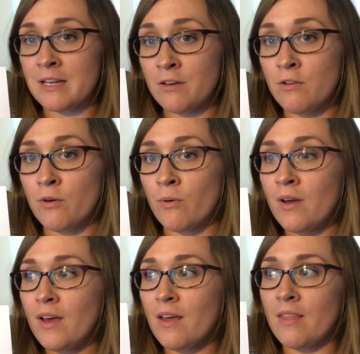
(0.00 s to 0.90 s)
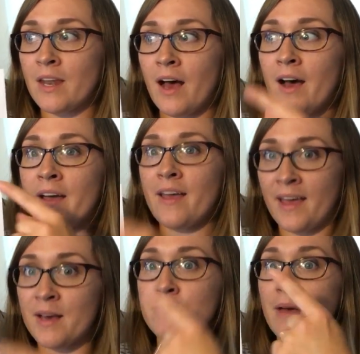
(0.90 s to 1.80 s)
to do, then I
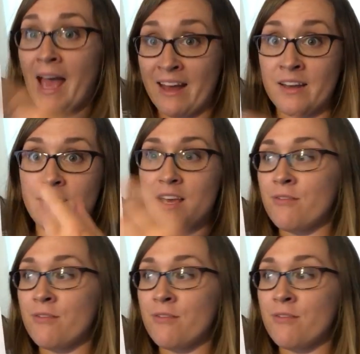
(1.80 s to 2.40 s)
am adding.